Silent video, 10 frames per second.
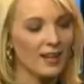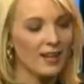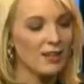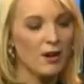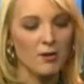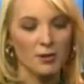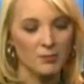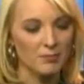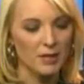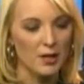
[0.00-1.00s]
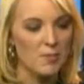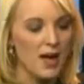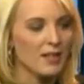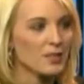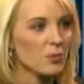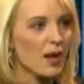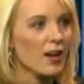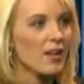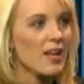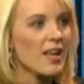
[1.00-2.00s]
that I know, and you know, men as
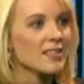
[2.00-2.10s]
well,